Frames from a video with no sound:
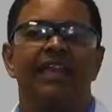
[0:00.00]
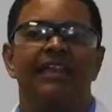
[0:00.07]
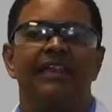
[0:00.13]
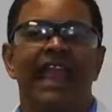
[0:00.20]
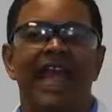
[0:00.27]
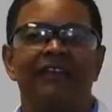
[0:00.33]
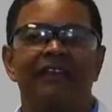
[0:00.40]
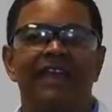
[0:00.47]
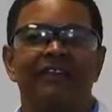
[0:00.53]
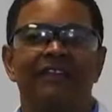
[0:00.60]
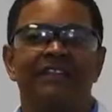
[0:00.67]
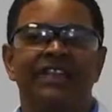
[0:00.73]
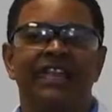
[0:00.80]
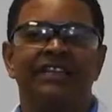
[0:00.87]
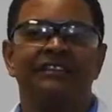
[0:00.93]
Now that
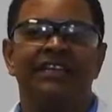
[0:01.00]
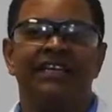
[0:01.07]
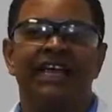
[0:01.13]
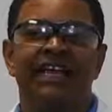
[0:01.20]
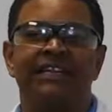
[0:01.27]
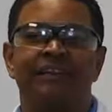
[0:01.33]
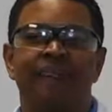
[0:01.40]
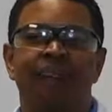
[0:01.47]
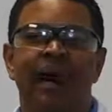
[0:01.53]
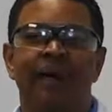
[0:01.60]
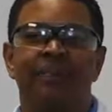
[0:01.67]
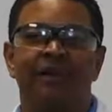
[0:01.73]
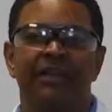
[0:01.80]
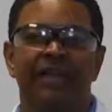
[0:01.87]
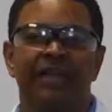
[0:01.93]
everything is connected
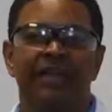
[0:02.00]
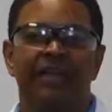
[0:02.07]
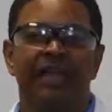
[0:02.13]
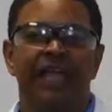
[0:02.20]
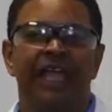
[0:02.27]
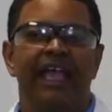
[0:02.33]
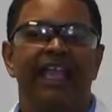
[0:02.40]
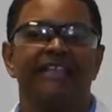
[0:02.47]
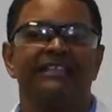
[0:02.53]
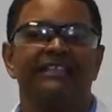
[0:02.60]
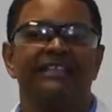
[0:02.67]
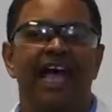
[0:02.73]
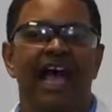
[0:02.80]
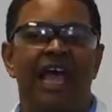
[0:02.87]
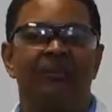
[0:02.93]
properly, it's
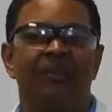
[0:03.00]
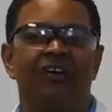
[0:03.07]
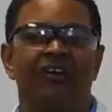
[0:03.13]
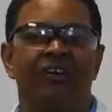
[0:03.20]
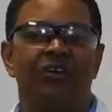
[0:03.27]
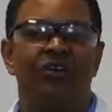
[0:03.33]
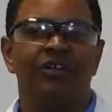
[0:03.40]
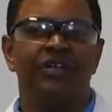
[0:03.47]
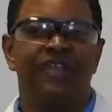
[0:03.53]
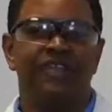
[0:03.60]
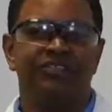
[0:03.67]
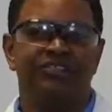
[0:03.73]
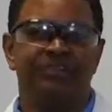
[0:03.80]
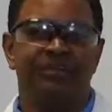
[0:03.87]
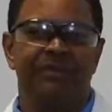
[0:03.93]
time to turn on the
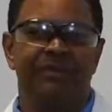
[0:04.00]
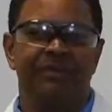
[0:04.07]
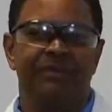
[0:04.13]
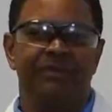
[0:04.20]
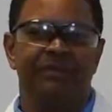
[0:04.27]
instrument.